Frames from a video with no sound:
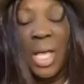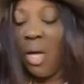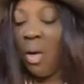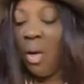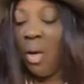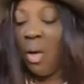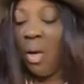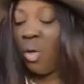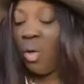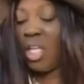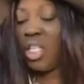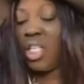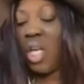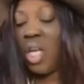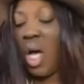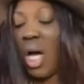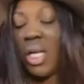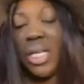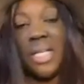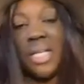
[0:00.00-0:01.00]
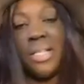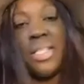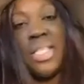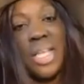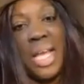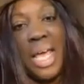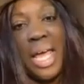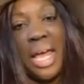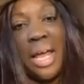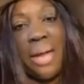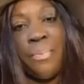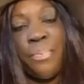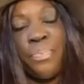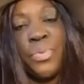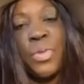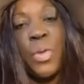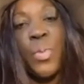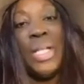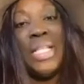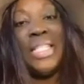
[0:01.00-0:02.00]
We are talking today
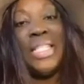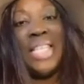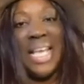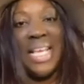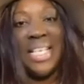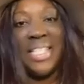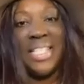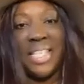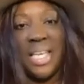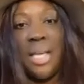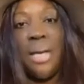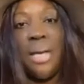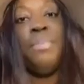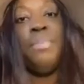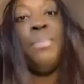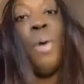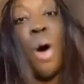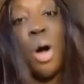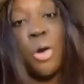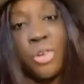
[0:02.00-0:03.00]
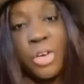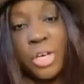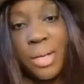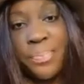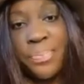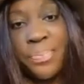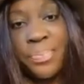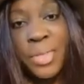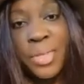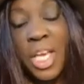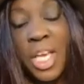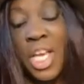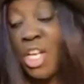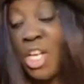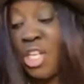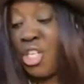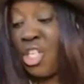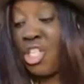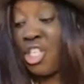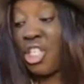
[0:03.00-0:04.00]
with Daisy Moraa.
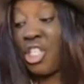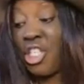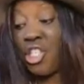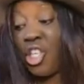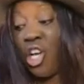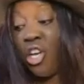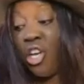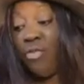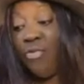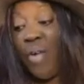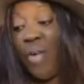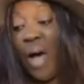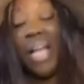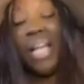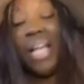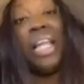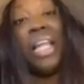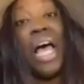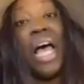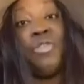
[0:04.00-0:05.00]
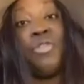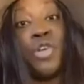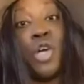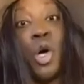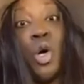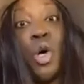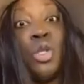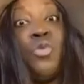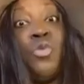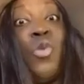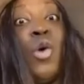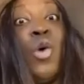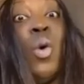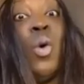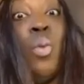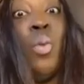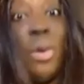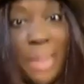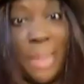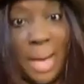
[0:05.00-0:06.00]
She's a certified life coach for
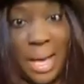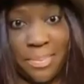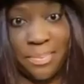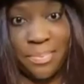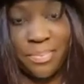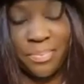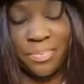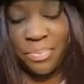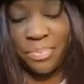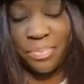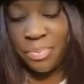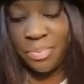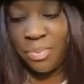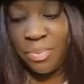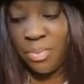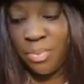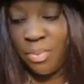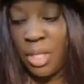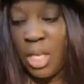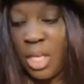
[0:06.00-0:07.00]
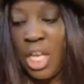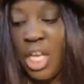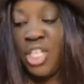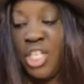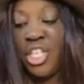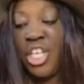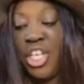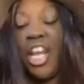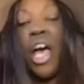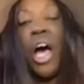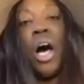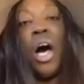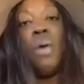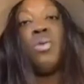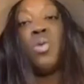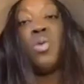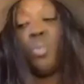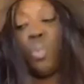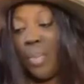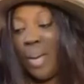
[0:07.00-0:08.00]
women. She
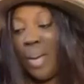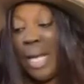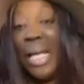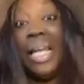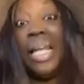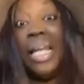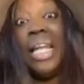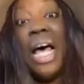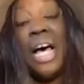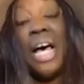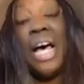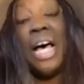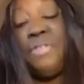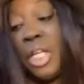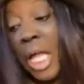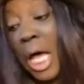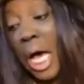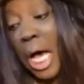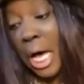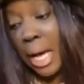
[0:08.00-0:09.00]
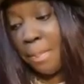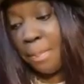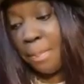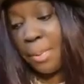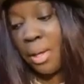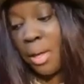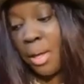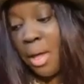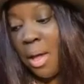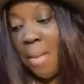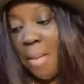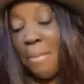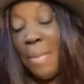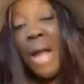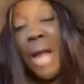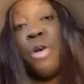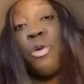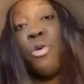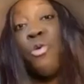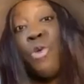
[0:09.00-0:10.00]
helps women level up by
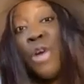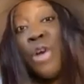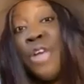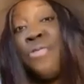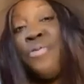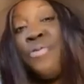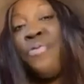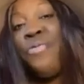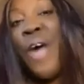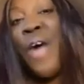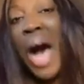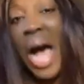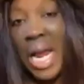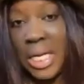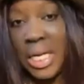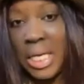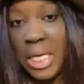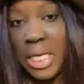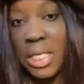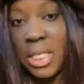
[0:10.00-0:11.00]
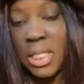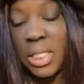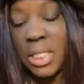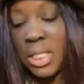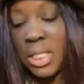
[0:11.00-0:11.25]
refining